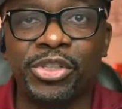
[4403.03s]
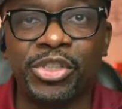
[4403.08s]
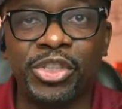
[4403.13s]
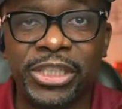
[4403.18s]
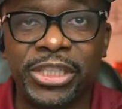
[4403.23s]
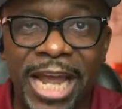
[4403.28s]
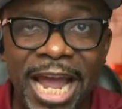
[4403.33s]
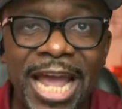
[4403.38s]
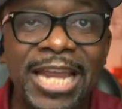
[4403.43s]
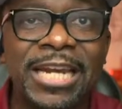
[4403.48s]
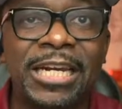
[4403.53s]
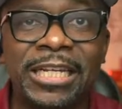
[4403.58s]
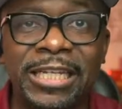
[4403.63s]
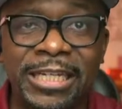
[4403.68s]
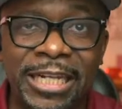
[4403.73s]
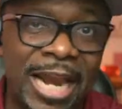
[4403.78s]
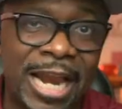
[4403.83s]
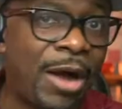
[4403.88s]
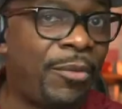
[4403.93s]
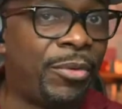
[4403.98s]

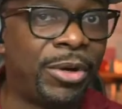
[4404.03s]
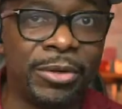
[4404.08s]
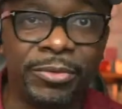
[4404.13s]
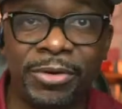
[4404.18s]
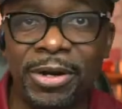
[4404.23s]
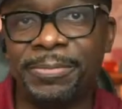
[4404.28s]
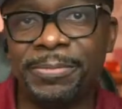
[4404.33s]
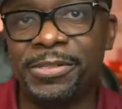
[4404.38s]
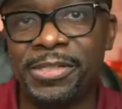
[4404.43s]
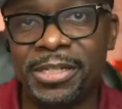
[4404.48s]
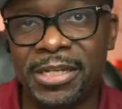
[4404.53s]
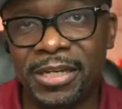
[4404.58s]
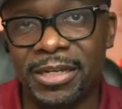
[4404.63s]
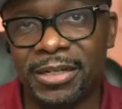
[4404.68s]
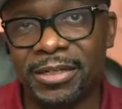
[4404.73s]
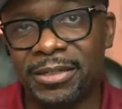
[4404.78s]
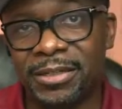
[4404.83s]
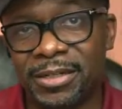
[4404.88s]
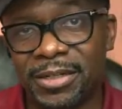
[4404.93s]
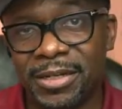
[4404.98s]
Christianity that I want to represent.
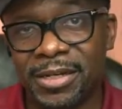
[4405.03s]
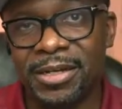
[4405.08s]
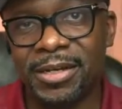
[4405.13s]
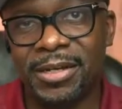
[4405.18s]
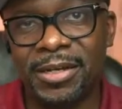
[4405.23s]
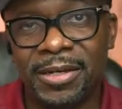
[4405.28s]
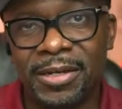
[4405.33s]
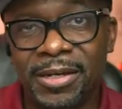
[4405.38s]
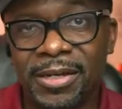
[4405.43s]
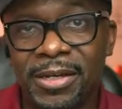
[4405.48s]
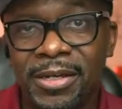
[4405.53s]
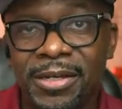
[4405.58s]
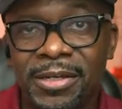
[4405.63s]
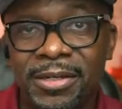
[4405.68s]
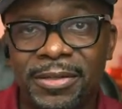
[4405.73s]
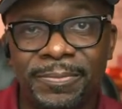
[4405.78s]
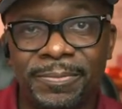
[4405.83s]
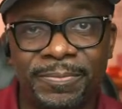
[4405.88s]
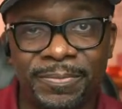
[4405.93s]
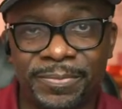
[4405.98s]

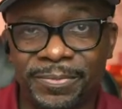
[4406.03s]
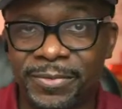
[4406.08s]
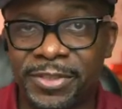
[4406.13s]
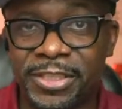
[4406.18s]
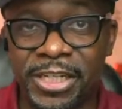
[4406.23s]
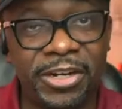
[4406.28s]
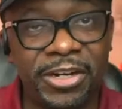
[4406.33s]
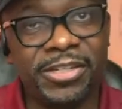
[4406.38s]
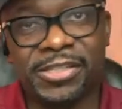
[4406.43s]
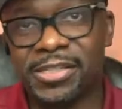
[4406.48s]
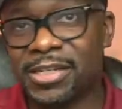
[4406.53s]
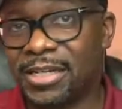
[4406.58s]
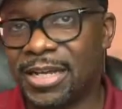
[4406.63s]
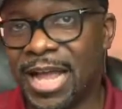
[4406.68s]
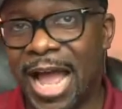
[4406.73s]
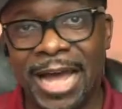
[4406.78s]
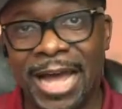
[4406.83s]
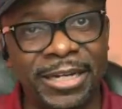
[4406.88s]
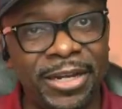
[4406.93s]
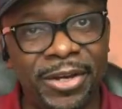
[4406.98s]
Seriously,
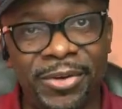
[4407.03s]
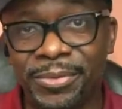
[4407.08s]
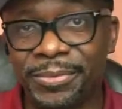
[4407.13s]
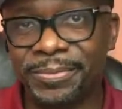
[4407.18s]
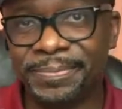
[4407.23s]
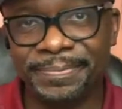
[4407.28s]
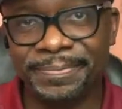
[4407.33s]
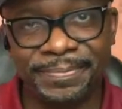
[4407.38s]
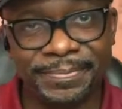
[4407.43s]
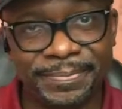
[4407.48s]
I don't.